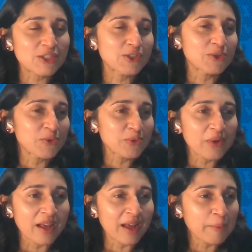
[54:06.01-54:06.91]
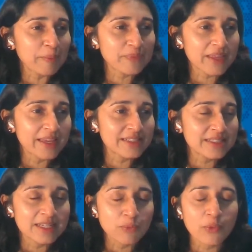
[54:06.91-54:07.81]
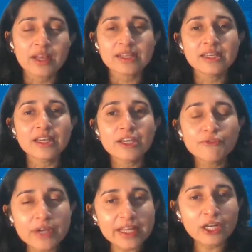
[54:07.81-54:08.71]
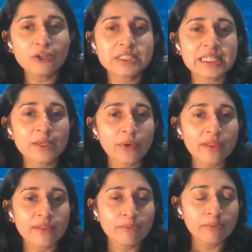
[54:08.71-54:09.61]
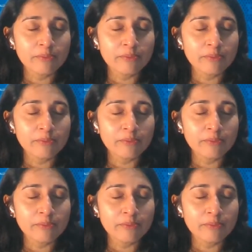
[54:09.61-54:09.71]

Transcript: and work really closely with